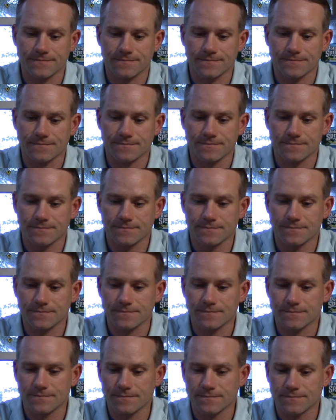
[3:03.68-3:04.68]

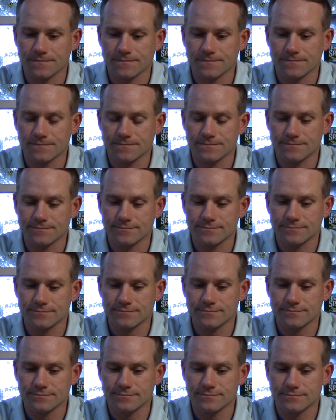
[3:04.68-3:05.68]

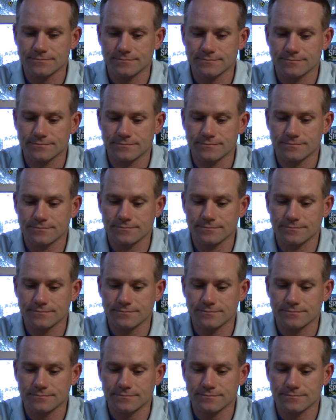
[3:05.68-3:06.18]
Nothing is said.